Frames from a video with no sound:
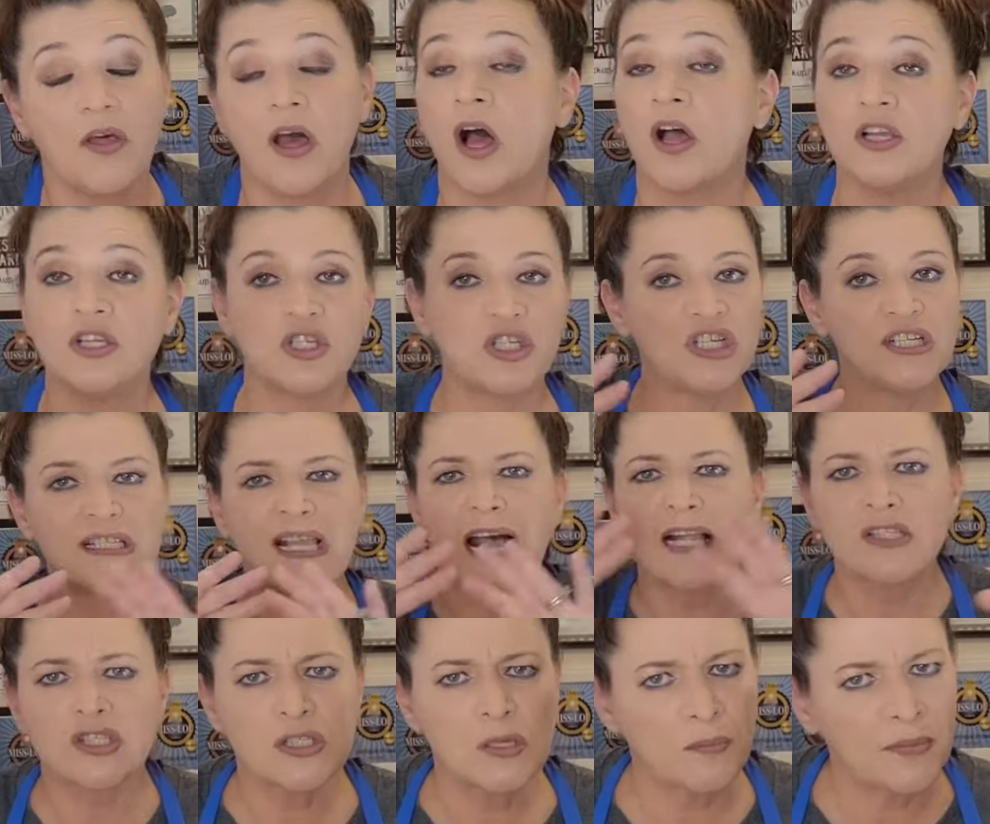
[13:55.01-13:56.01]
Uh, she's
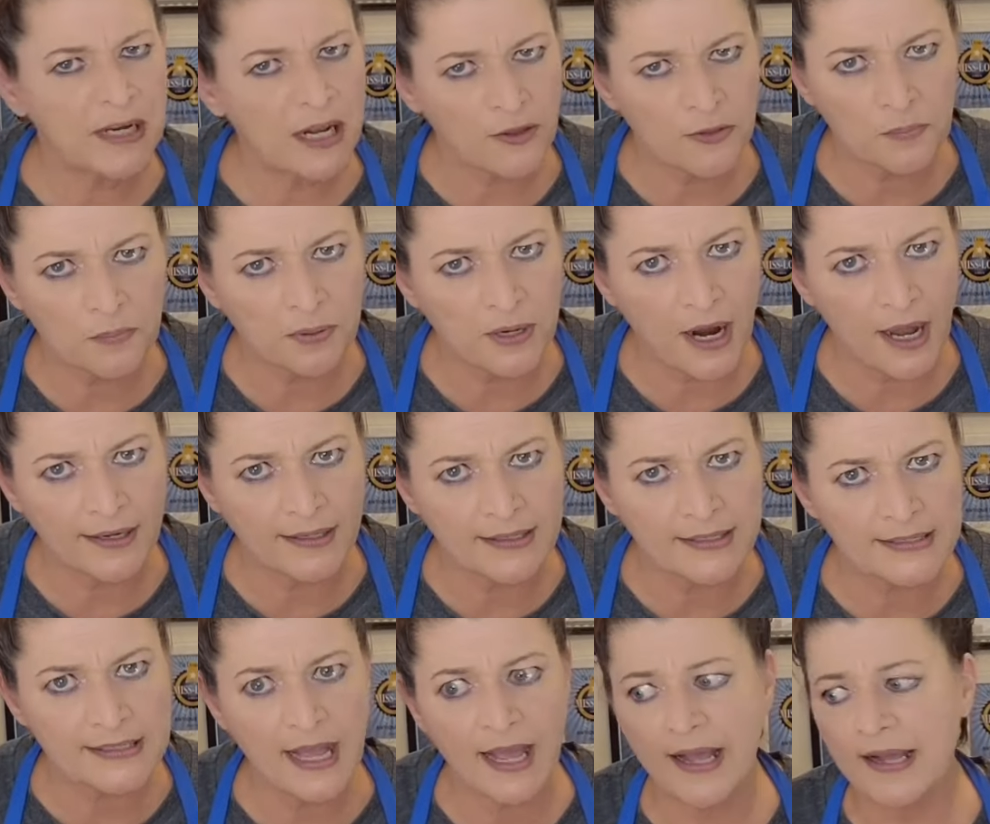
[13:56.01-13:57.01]
got so many other
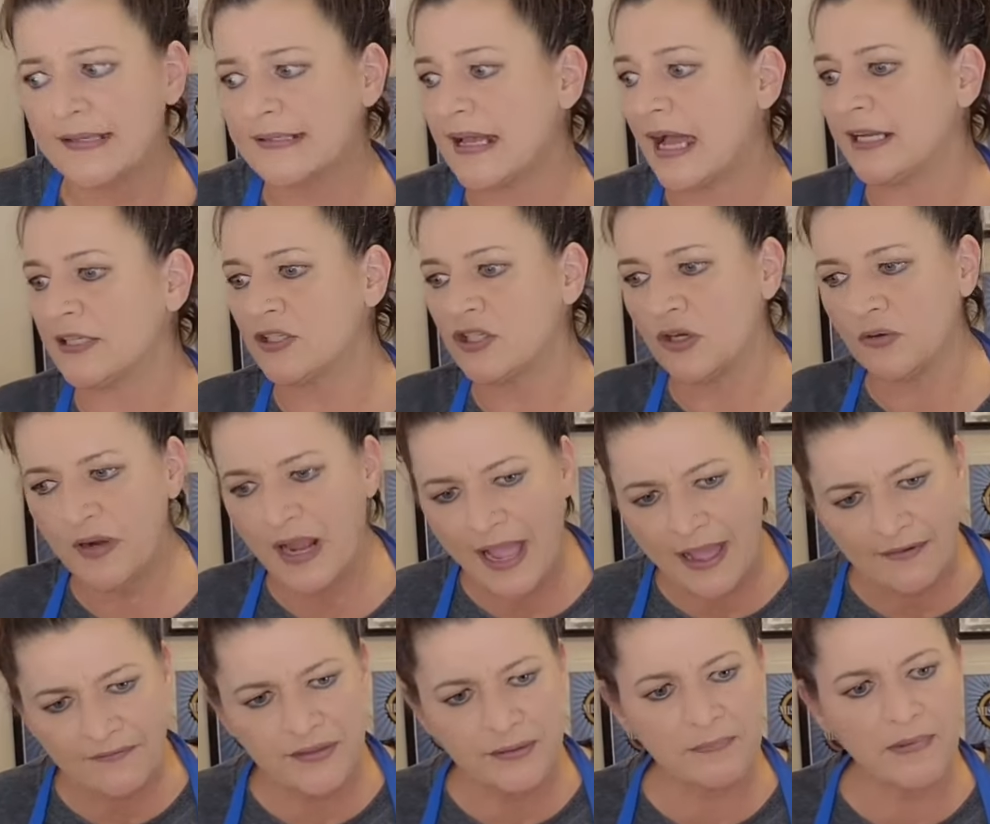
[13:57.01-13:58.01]
products, guys. I don't
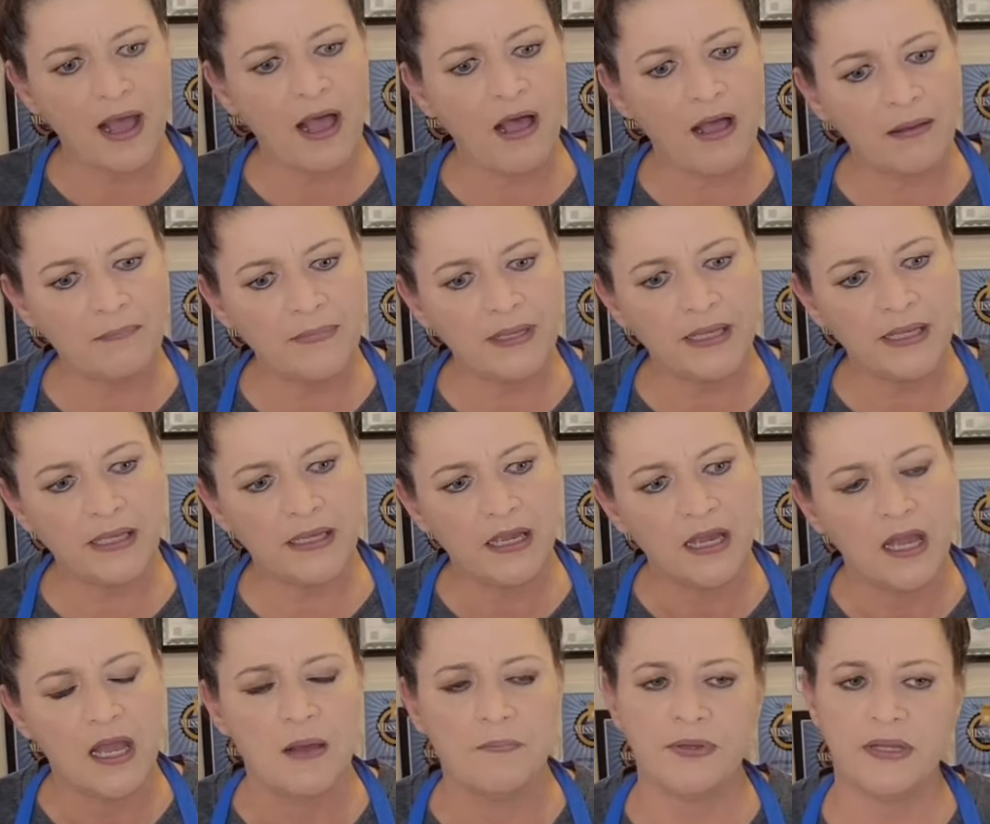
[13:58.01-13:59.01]
have them on
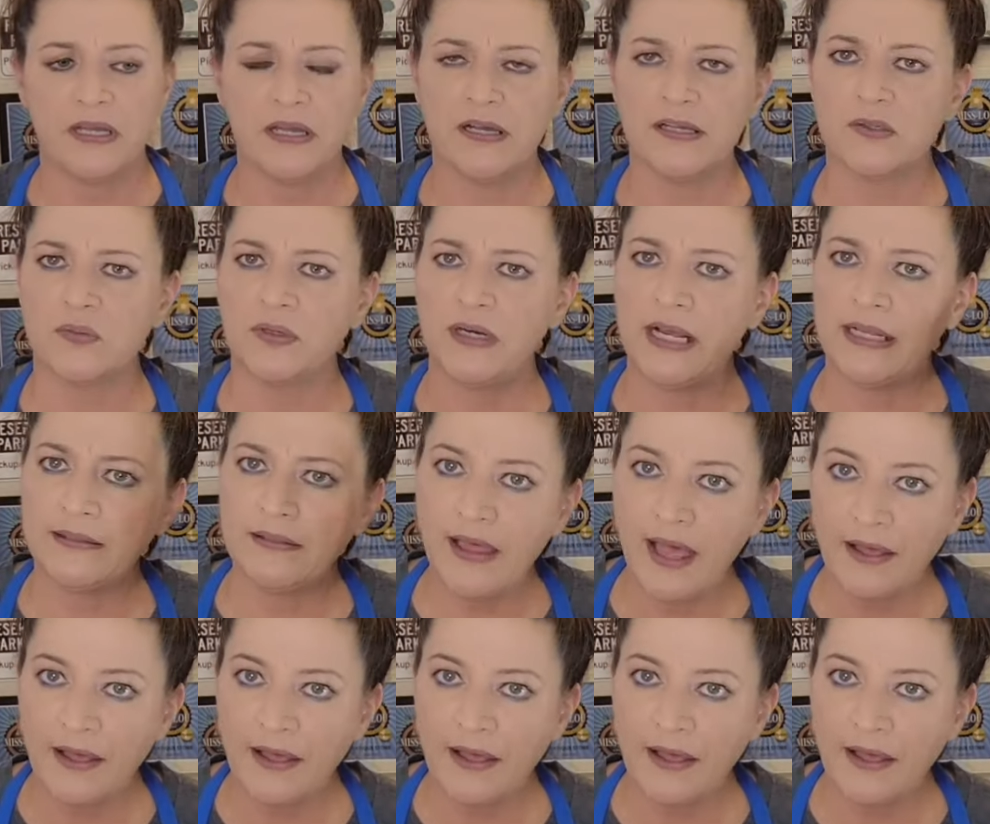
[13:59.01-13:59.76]
me because when I